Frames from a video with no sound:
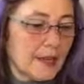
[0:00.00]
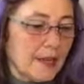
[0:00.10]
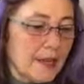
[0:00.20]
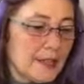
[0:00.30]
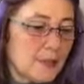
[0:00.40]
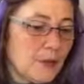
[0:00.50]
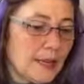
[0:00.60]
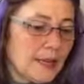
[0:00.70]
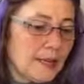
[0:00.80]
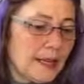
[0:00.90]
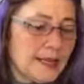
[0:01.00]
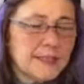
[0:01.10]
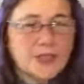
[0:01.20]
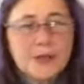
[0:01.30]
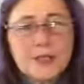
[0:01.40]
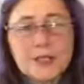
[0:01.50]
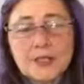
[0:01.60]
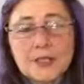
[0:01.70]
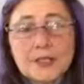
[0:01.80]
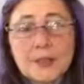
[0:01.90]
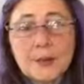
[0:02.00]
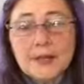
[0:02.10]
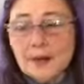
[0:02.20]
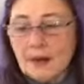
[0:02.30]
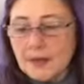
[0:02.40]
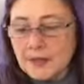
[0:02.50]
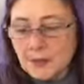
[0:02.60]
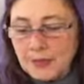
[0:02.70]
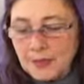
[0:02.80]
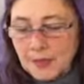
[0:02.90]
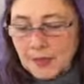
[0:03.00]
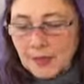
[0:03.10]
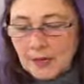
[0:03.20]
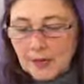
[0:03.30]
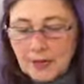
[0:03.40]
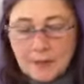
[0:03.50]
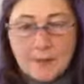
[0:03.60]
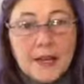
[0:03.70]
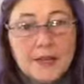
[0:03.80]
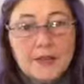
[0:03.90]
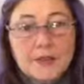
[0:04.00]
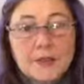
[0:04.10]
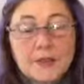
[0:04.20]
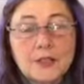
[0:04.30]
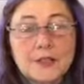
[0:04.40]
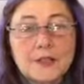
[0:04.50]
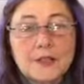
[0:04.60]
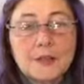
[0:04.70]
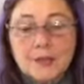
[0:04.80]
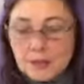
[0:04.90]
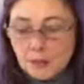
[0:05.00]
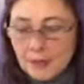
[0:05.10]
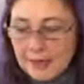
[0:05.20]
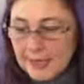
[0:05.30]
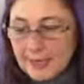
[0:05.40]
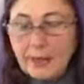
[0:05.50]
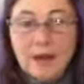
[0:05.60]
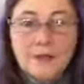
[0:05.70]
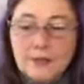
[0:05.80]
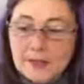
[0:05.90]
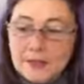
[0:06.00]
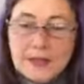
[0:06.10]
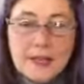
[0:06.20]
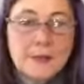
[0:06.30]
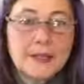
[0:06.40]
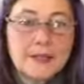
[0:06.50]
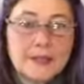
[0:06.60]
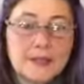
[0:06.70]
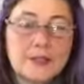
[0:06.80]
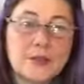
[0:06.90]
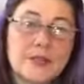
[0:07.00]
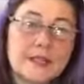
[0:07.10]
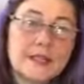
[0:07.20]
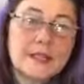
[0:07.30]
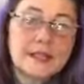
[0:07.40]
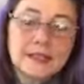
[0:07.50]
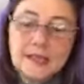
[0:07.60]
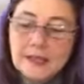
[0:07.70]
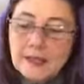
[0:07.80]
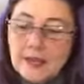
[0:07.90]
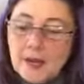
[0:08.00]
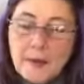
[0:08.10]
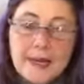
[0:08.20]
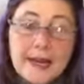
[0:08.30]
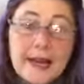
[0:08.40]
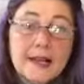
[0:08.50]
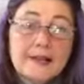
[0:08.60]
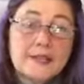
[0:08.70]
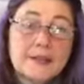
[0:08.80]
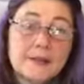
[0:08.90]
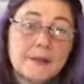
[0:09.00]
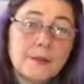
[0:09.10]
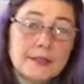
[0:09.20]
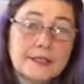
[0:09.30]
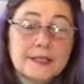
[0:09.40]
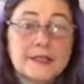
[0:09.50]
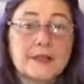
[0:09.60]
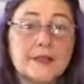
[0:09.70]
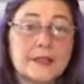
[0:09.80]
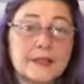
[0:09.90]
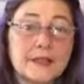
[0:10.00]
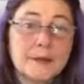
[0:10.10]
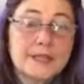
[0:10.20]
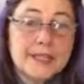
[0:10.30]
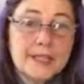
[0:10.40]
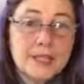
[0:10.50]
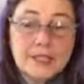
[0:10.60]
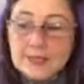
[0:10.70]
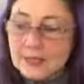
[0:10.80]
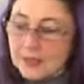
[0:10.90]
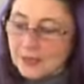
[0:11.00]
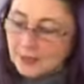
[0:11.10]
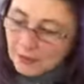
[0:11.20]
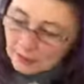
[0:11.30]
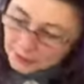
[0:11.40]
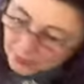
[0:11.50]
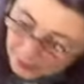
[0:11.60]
as well as a traditional step-in harness, which I use on Tristan when it's raining and awful outside because it's so easy to clean it, but it has pretty significant limitations. Oh, don't